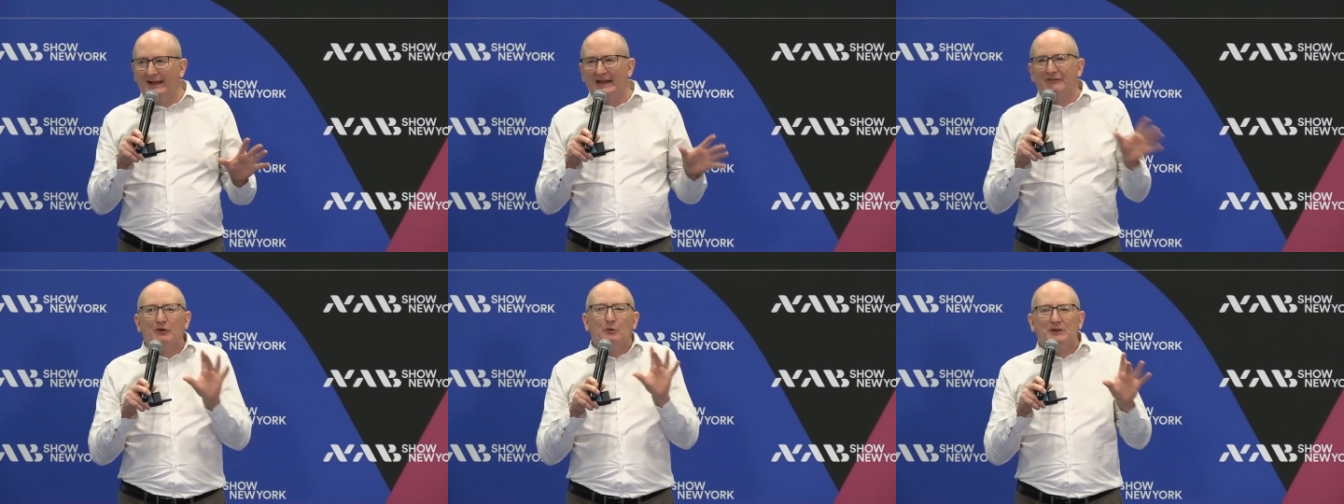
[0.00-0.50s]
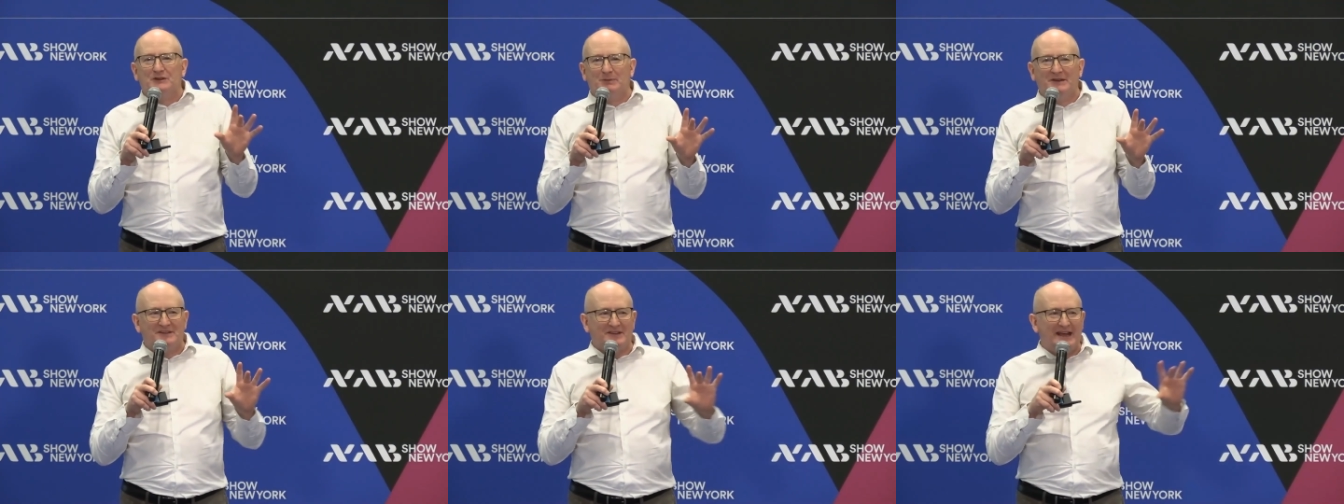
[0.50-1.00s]
and everyone's
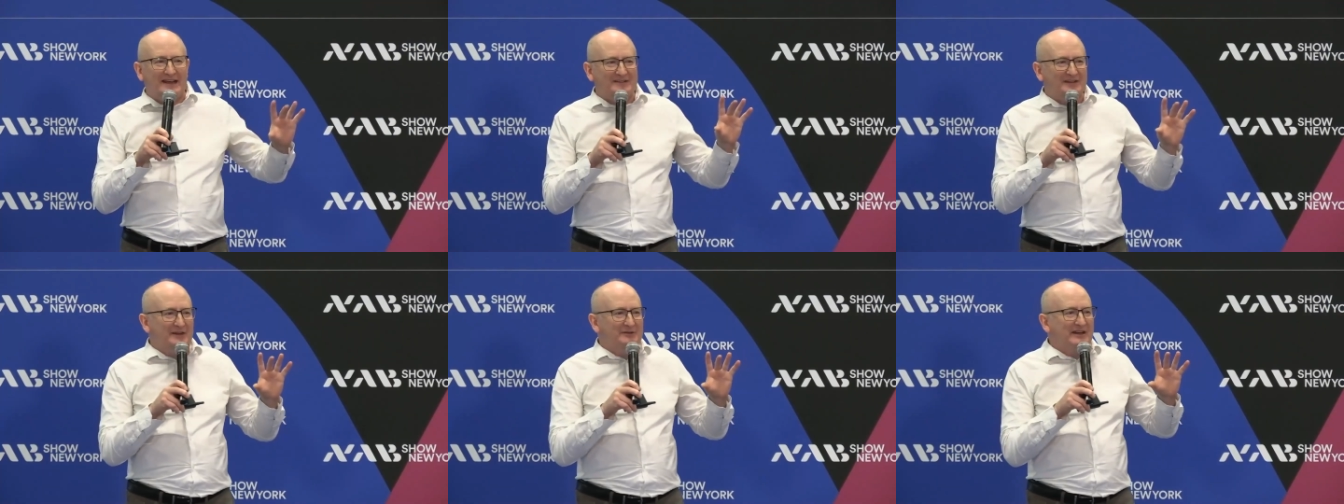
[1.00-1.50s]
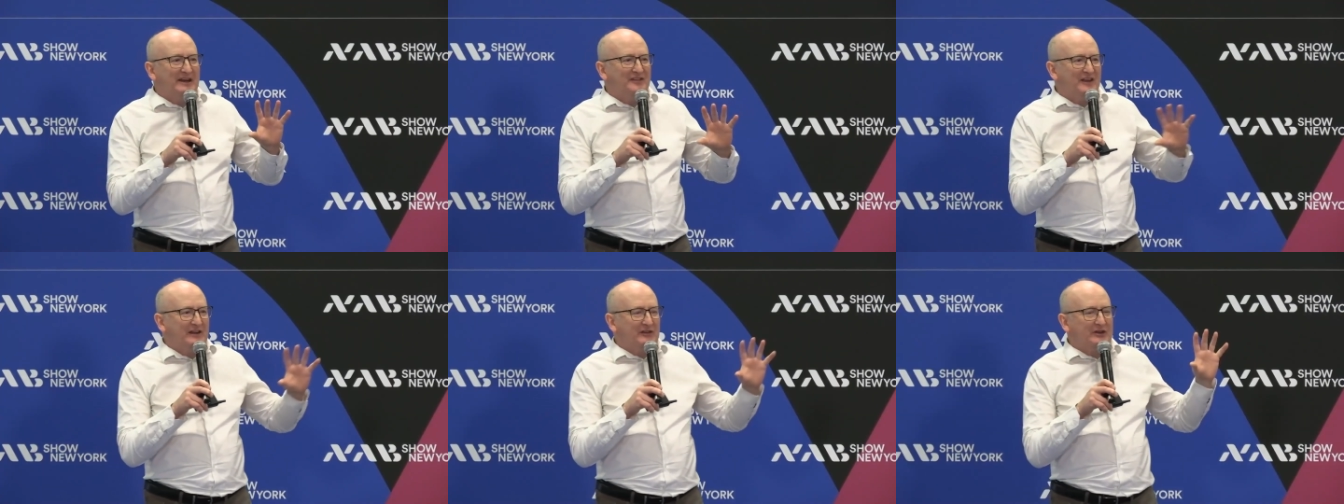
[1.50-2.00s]
been scared to use
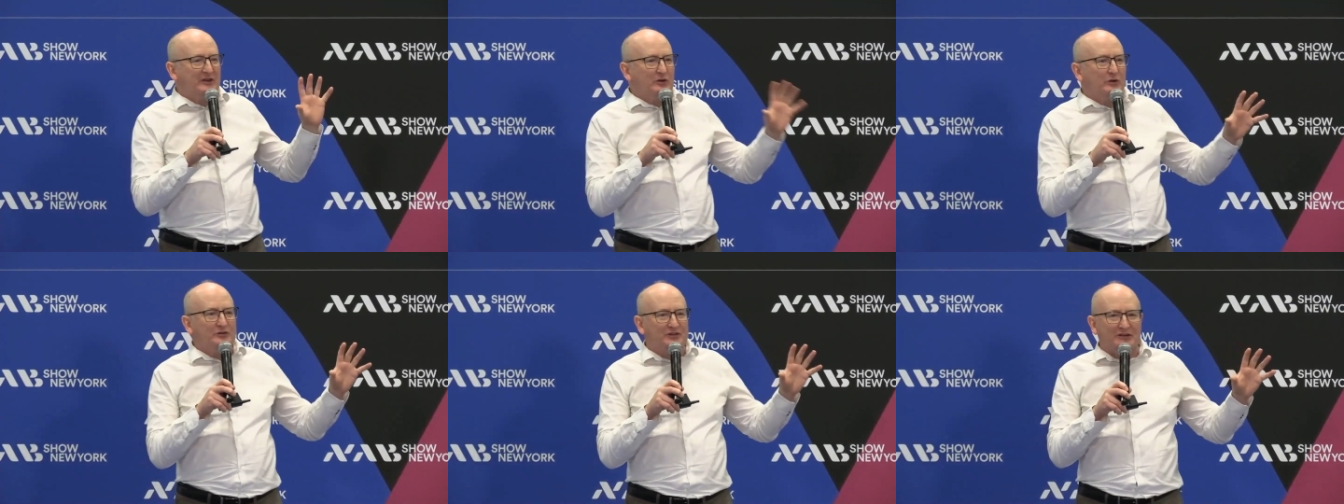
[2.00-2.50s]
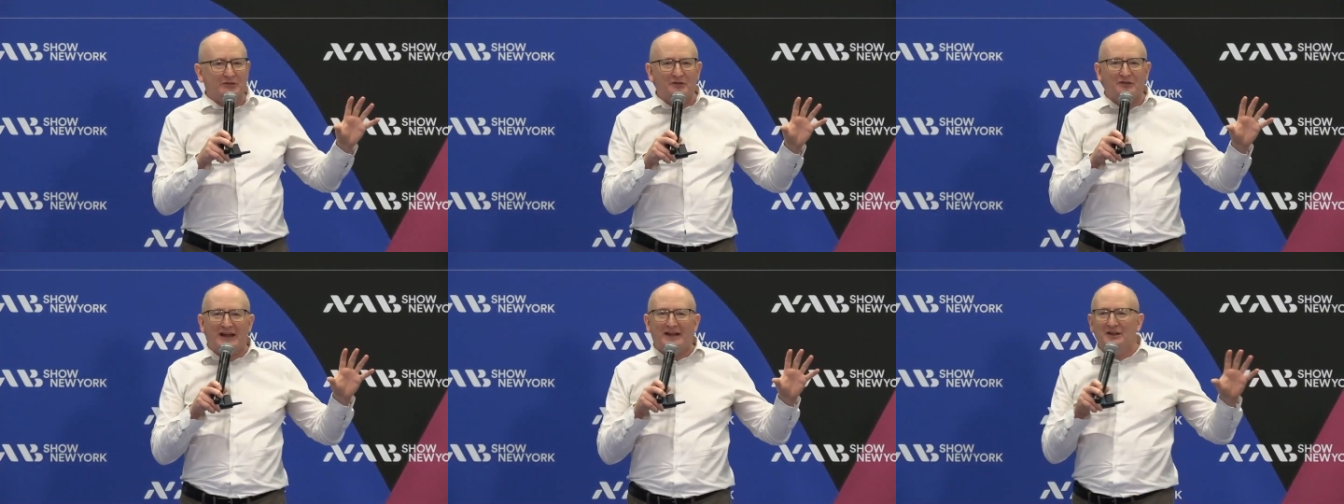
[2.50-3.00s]
anything other than a
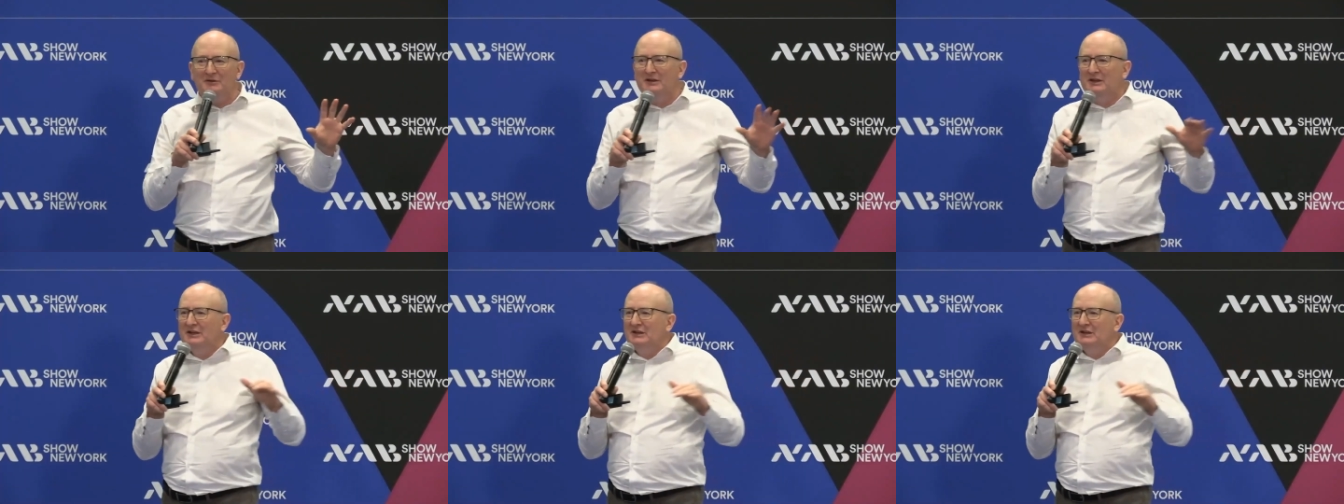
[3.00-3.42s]
non-zero value.